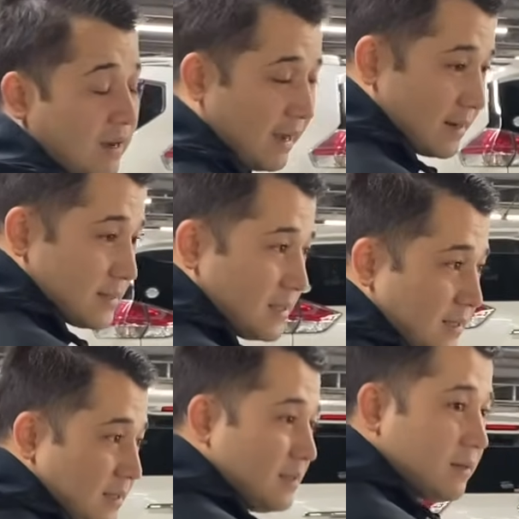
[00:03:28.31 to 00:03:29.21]

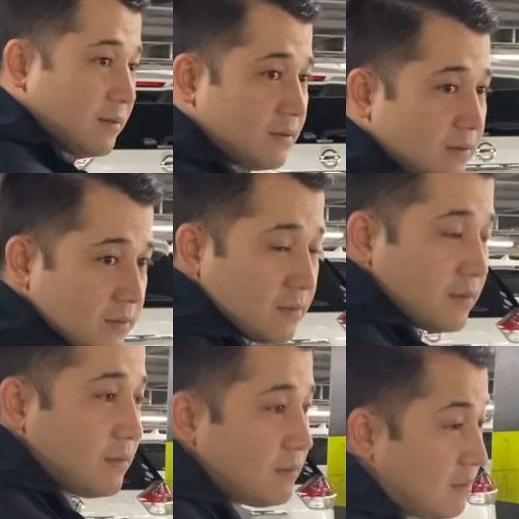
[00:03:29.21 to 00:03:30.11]
Honestly, though,
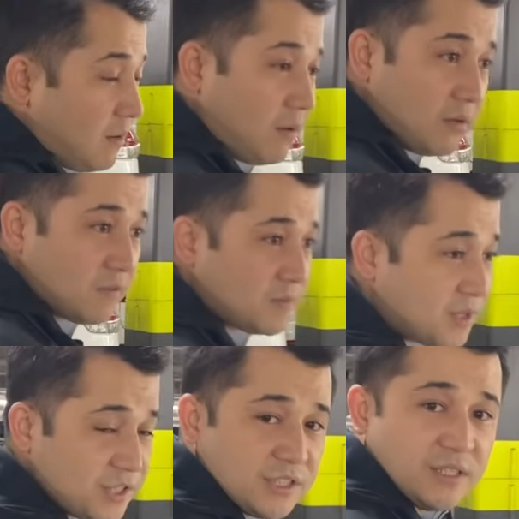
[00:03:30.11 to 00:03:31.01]
all of them
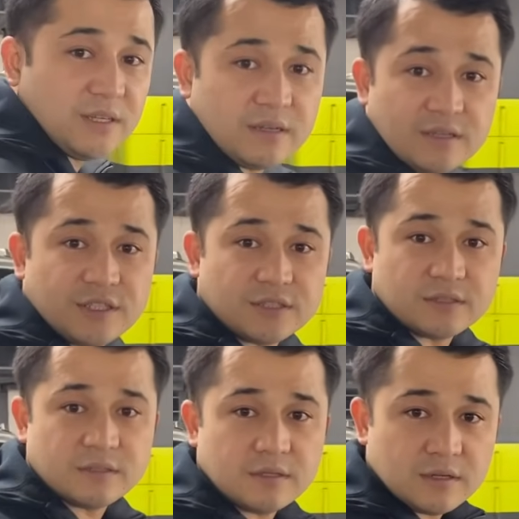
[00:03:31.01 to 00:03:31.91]
are shitty condition.
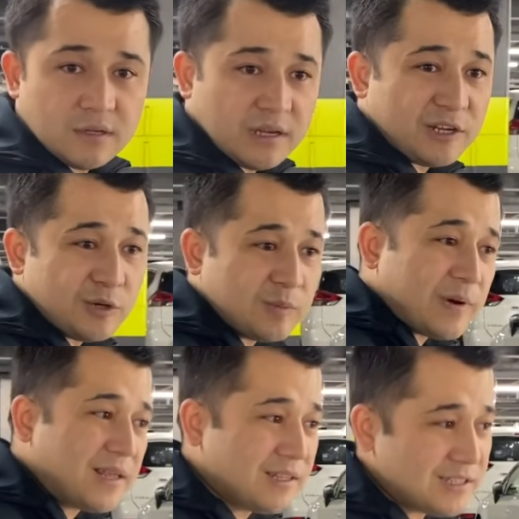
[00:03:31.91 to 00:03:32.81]
Unknown
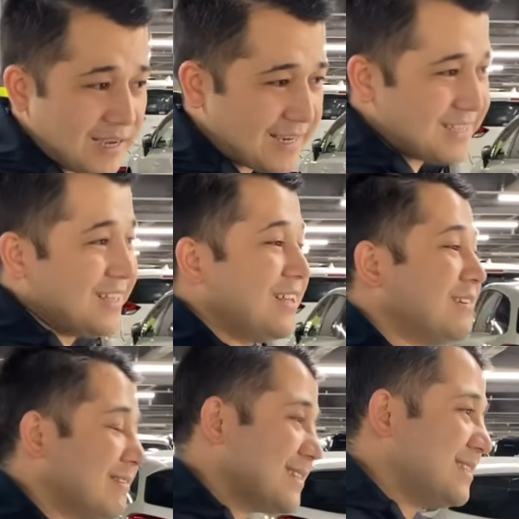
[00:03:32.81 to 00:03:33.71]
mileage,
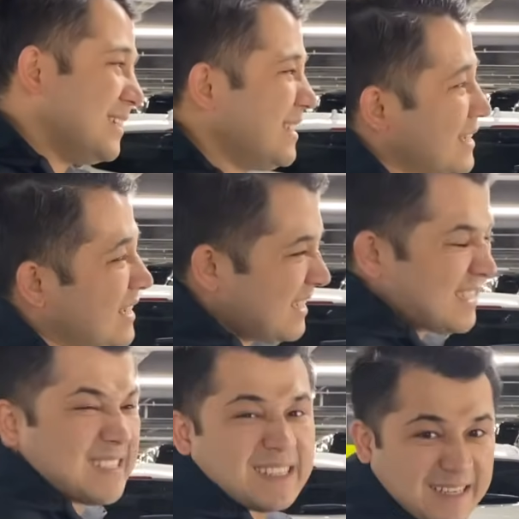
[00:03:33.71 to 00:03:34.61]
accident, rusty,
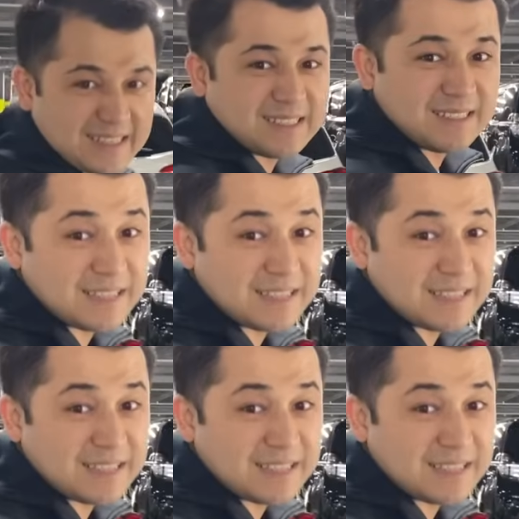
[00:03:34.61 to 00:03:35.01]
sucks.